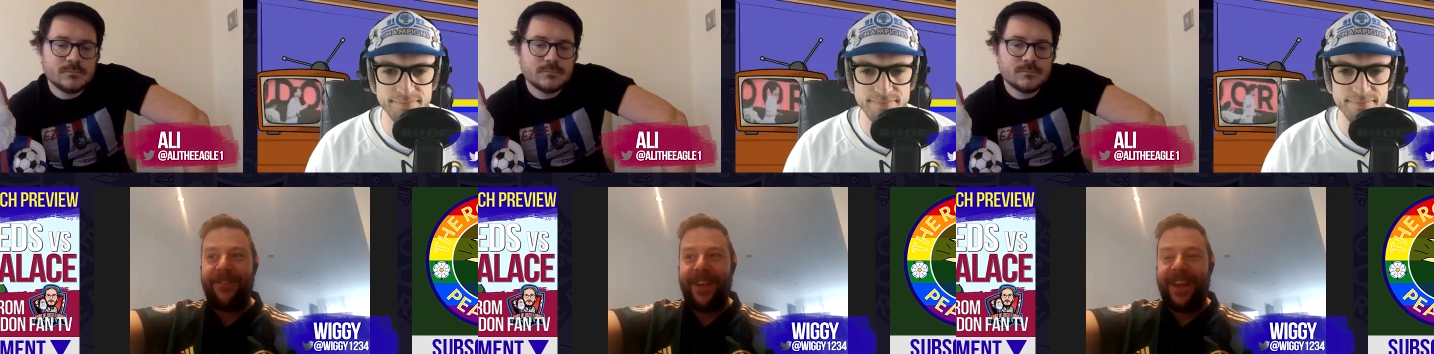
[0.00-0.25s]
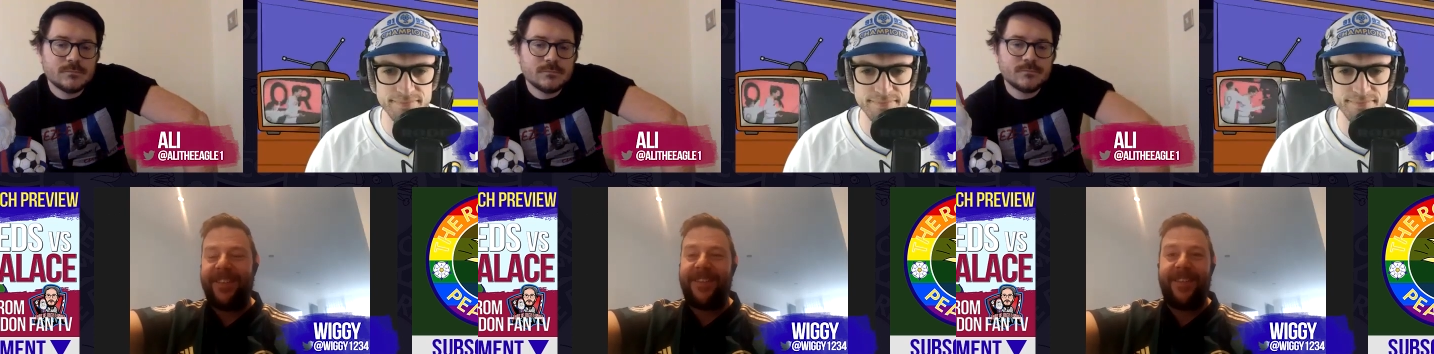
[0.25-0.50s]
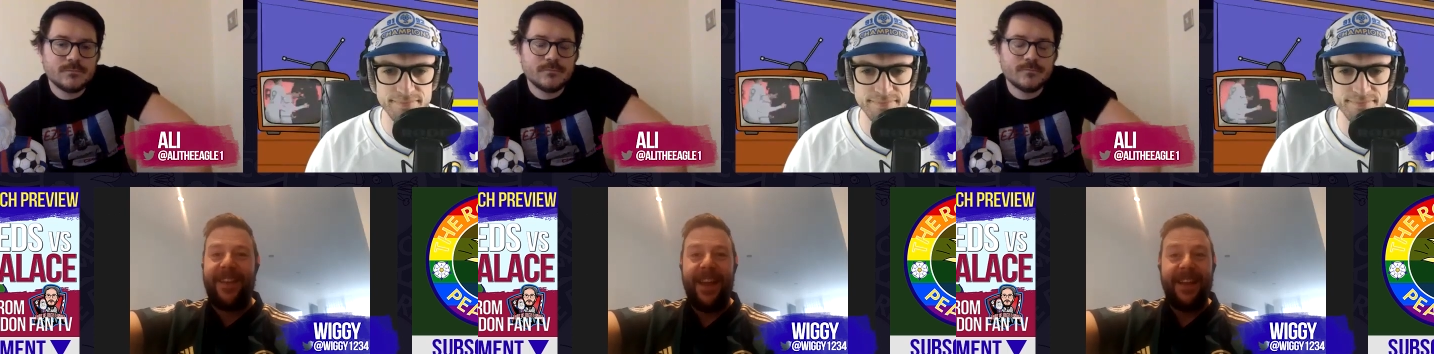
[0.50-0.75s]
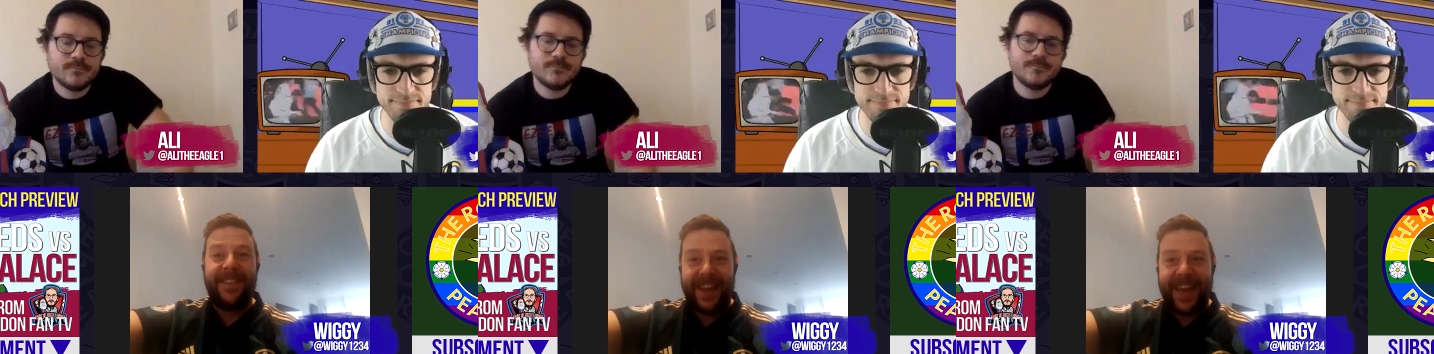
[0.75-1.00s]
Speaker 1: And if he's
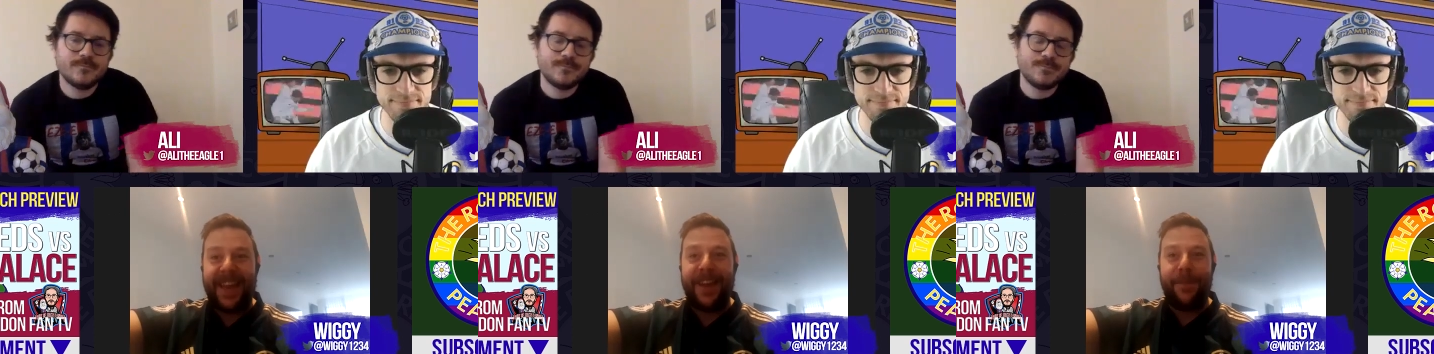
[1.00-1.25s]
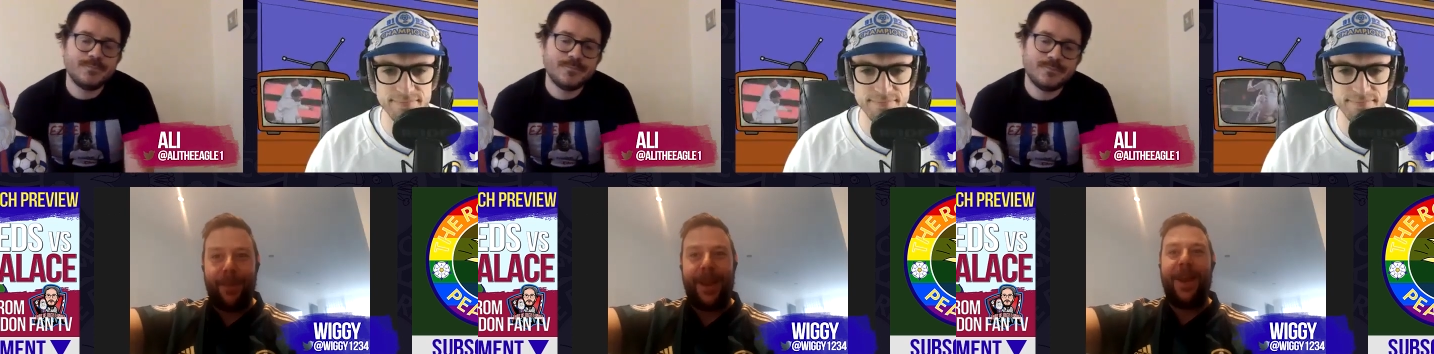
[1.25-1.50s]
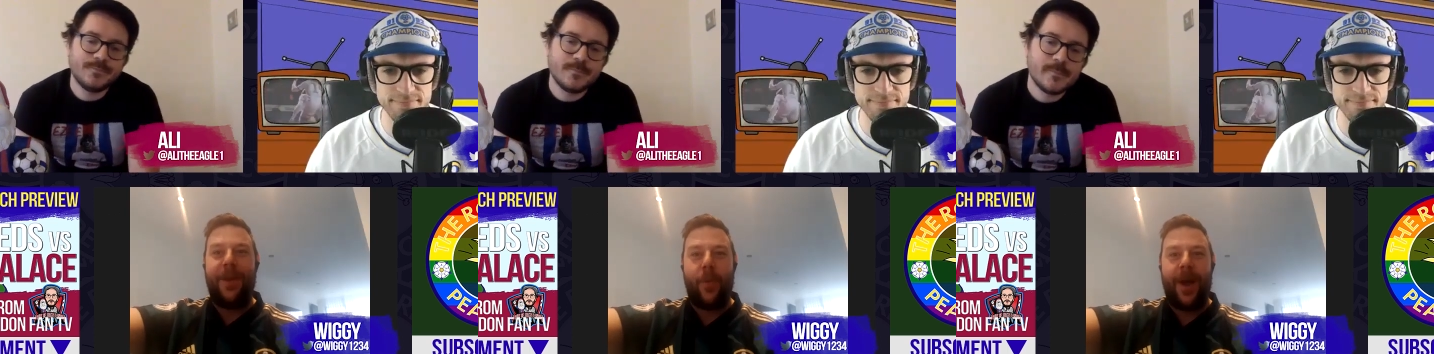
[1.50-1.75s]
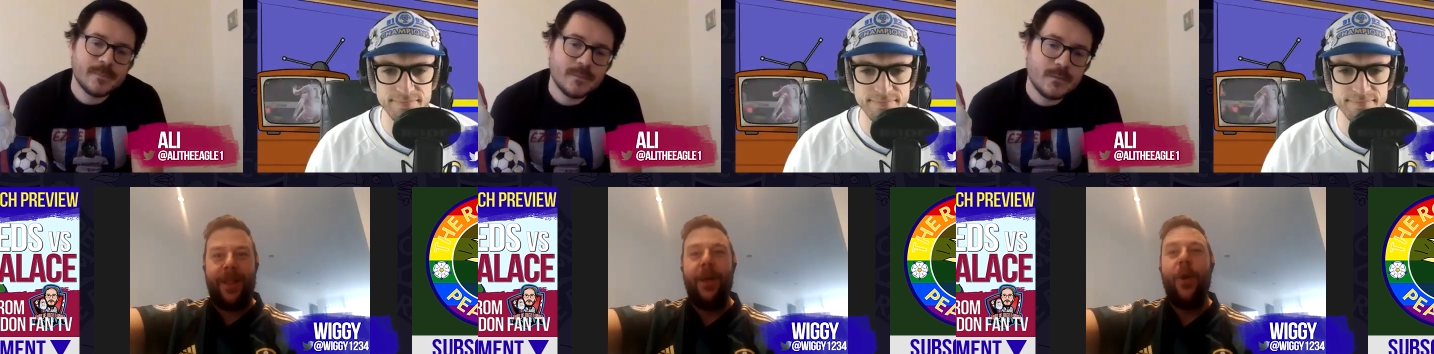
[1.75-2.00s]
ticking and
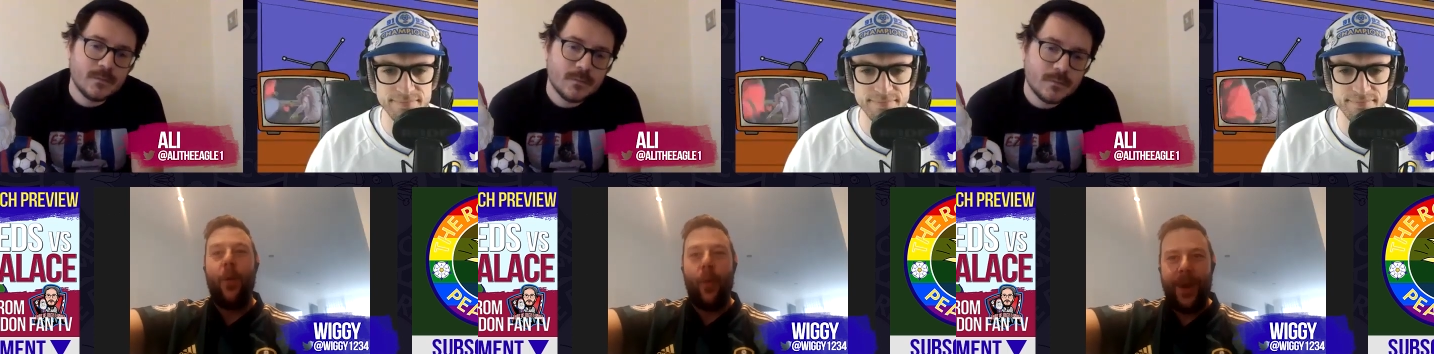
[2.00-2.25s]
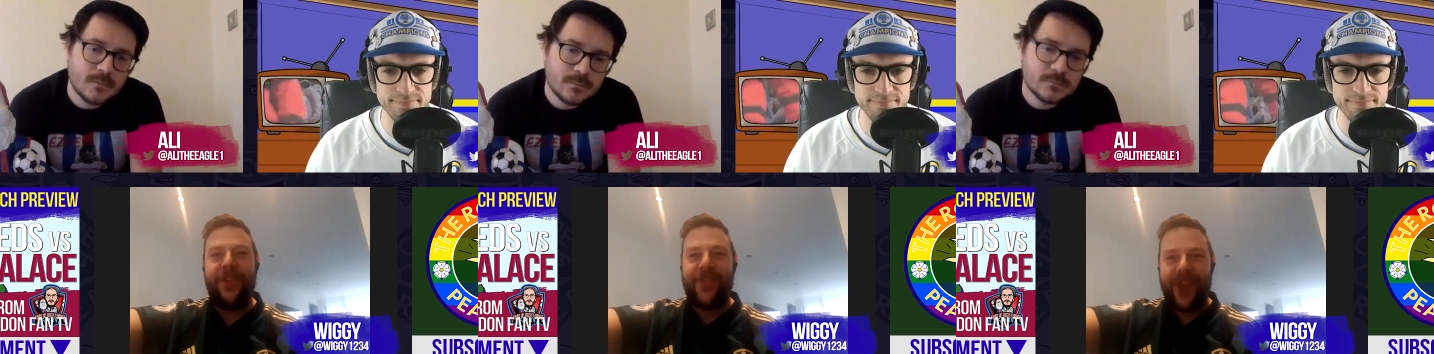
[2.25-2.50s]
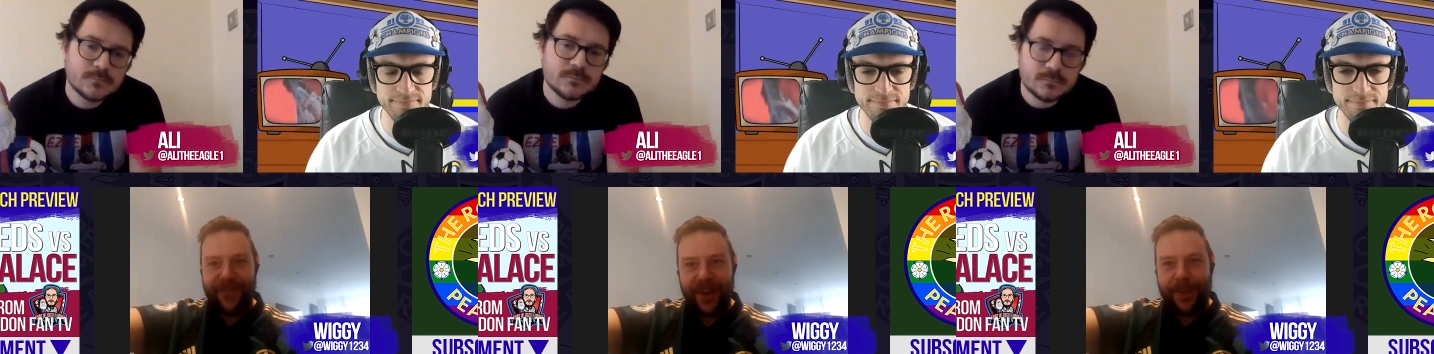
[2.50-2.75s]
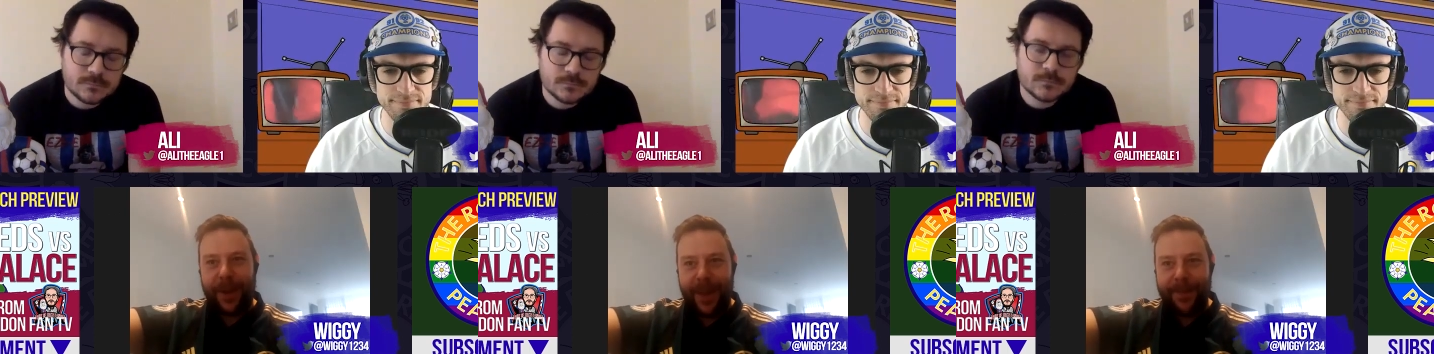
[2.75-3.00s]
playing well, we
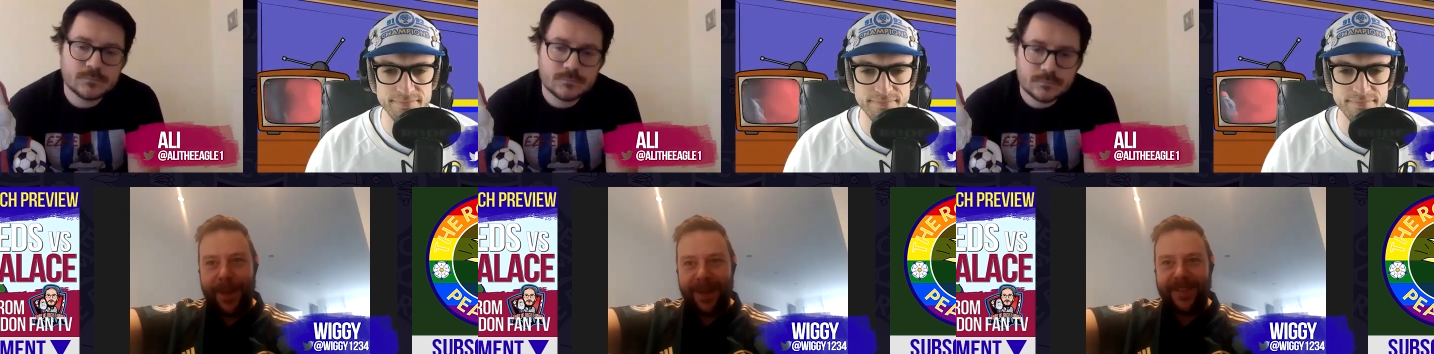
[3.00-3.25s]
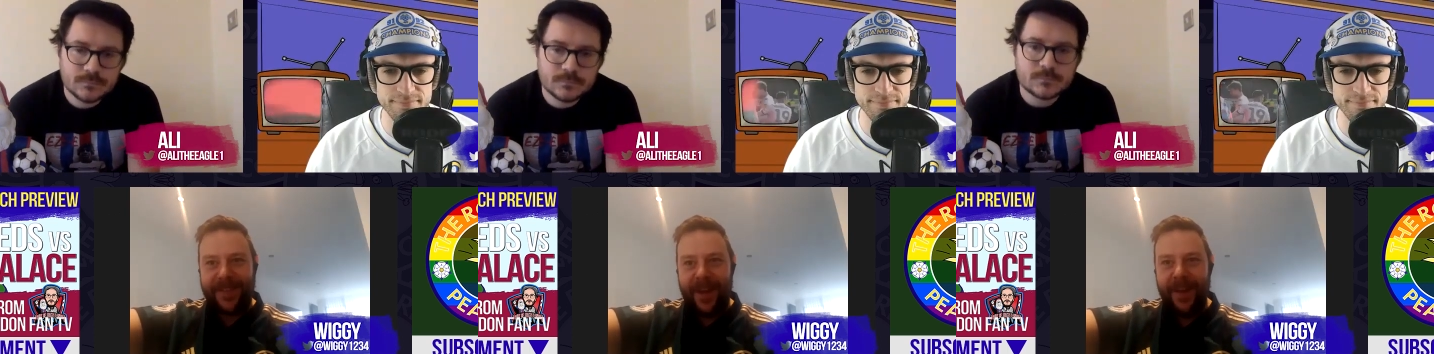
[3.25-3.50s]
generally play better.